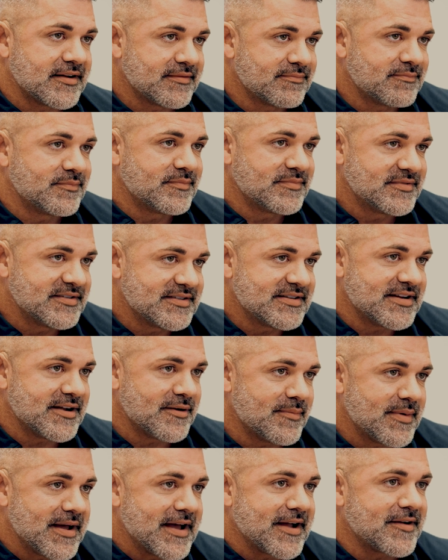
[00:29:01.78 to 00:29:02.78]
to
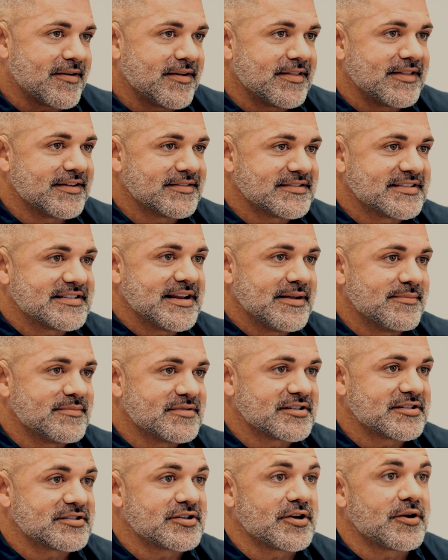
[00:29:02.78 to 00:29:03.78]
tail back on that
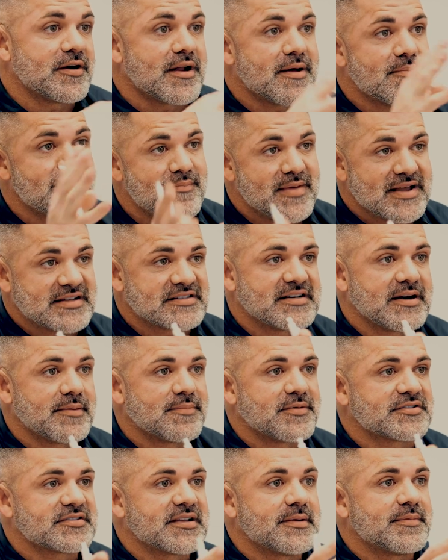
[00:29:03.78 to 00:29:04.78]
stims just so you're not messing
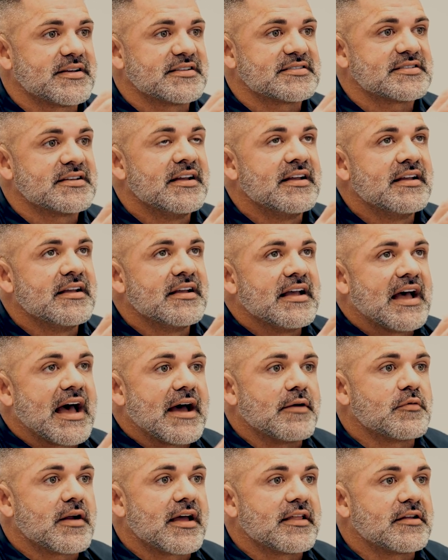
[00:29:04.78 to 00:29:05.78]
up your sleep, because
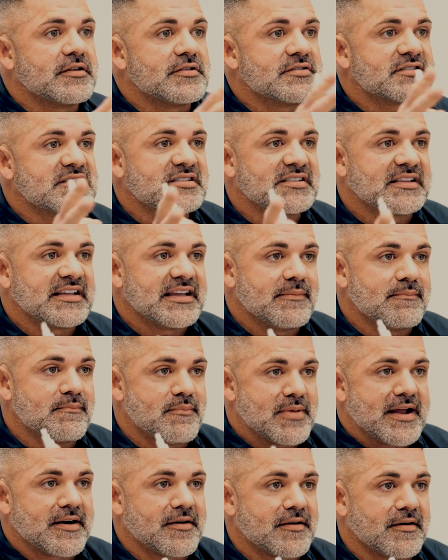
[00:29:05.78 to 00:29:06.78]
I'd rather you sleep
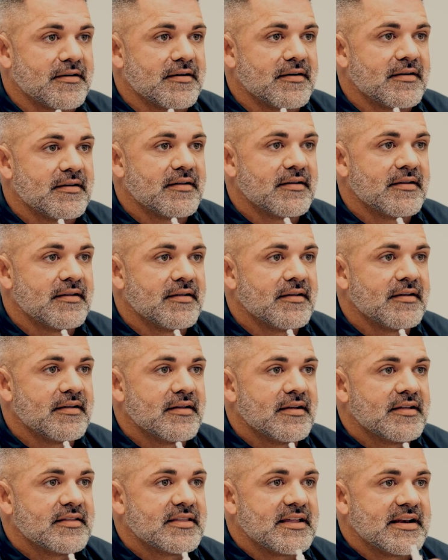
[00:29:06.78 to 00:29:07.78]
better
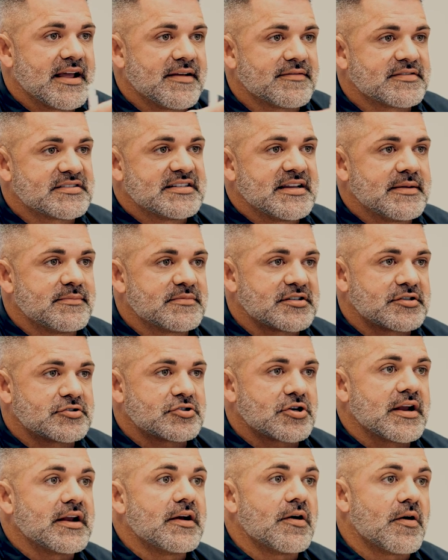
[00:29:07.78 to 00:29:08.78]
than have stims or
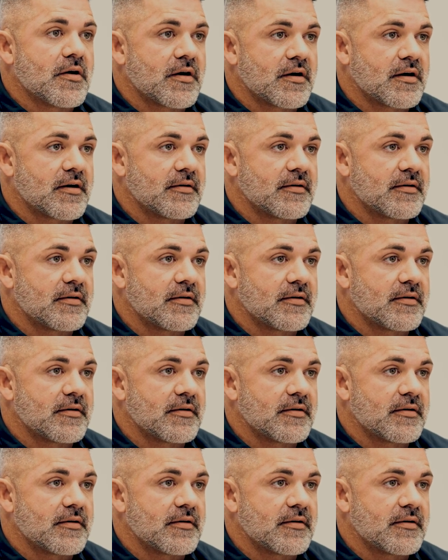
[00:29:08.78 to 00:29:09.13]
train harder.